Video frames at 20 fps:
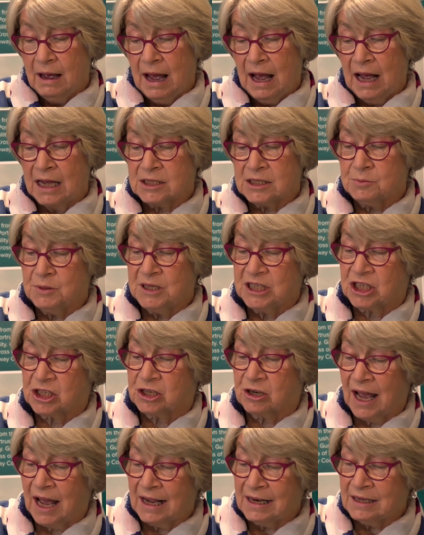As we
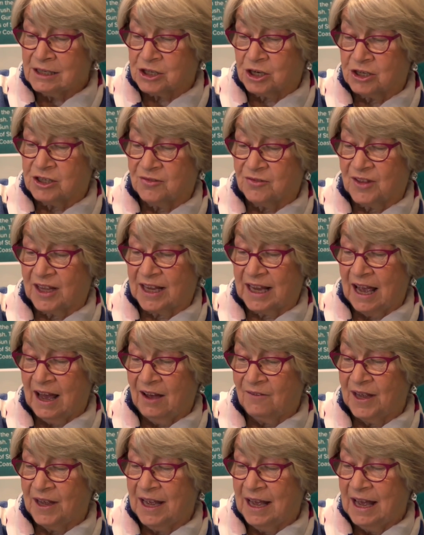straggled out of the
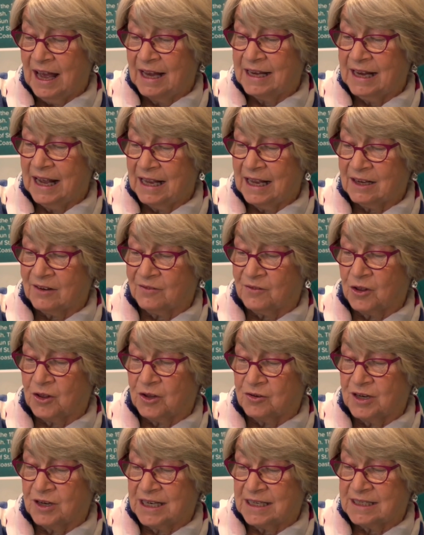cafe and headed for the
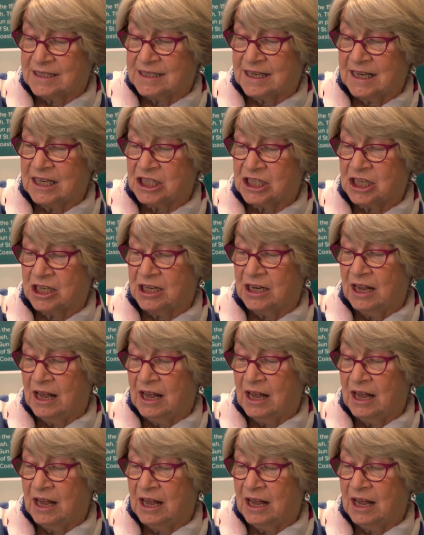train station,